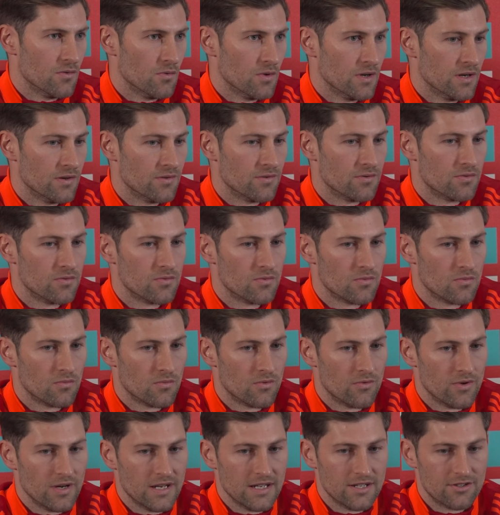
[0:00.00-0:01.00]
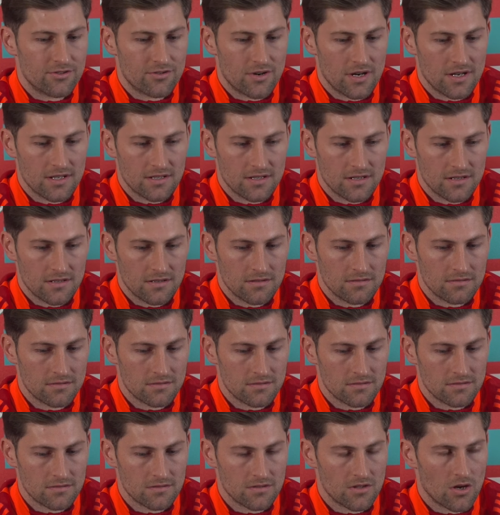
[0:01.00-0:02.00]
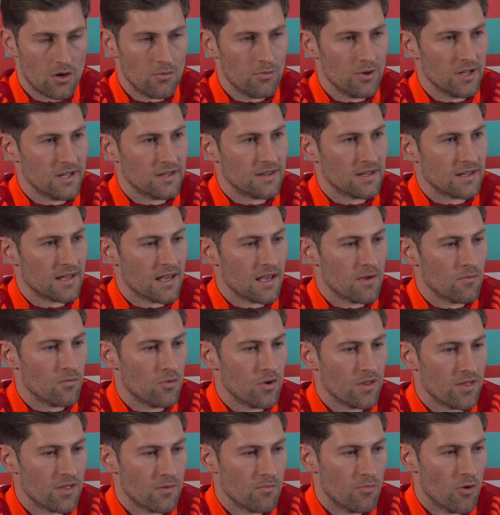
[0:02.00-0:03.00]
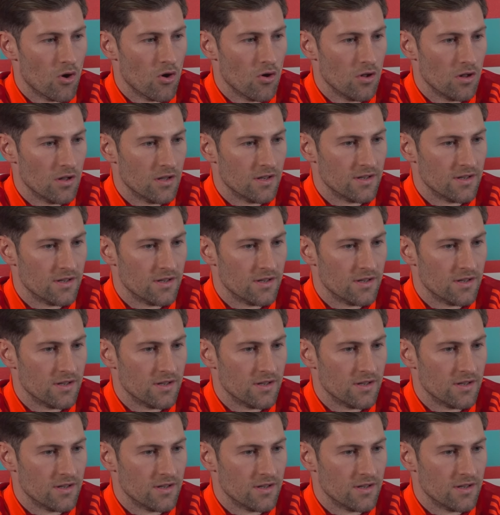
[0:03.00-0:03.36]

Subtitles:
We're really trying to dominate the game with the ball,